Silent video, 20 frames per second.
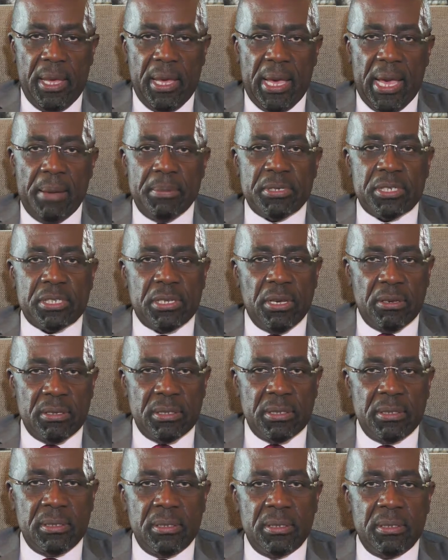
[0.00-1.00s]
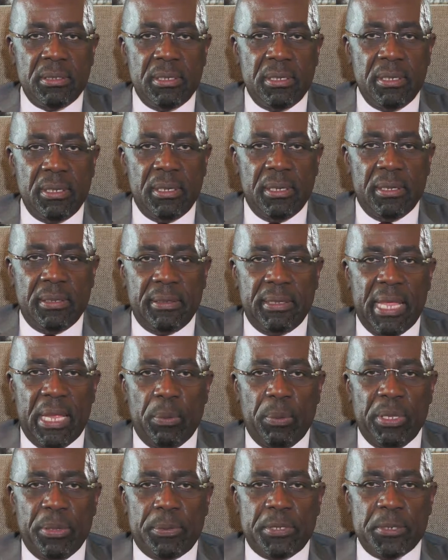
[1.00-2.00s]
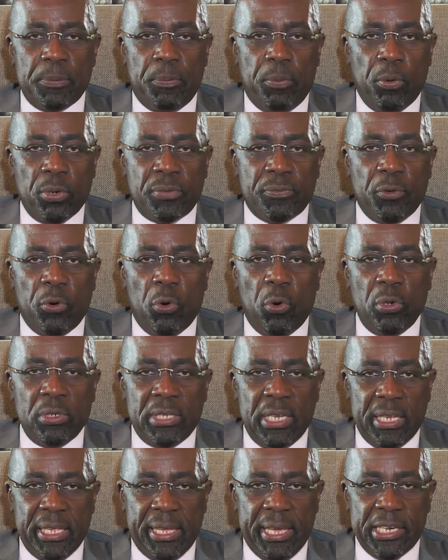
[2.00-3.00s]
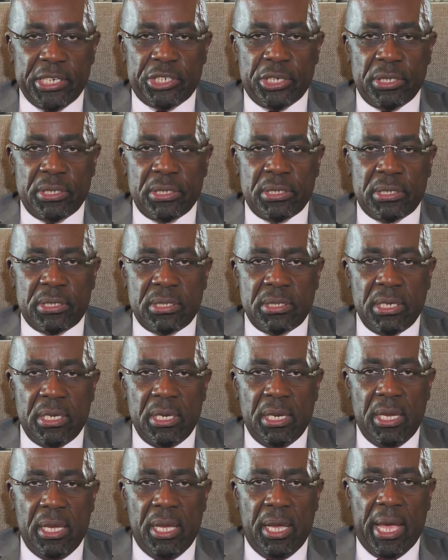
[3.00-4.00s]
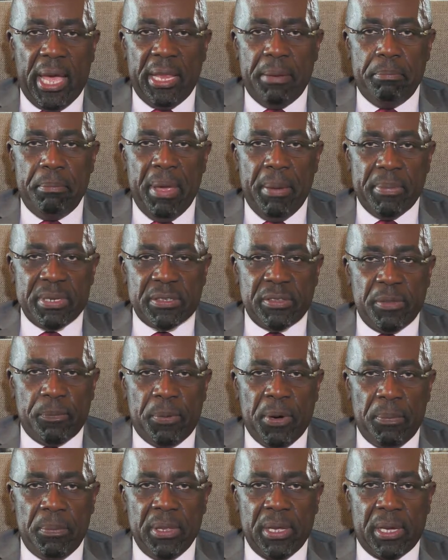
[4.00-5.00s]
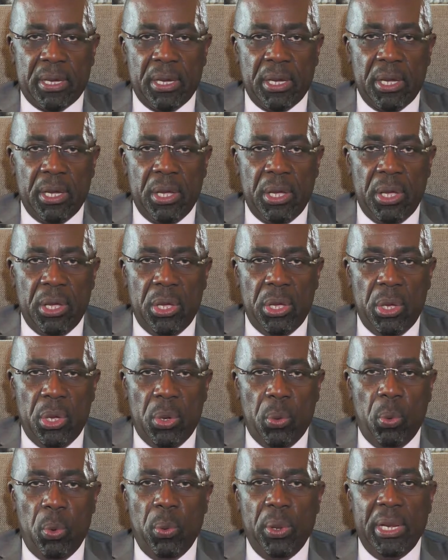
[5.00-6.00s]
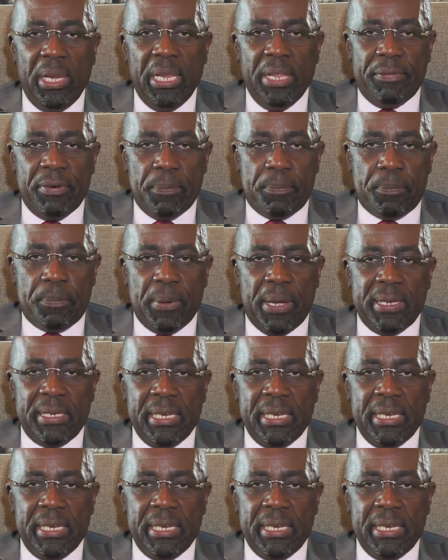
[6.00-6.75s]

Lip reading: I'm certain that with the support of all delegations and members of the public, we will live up and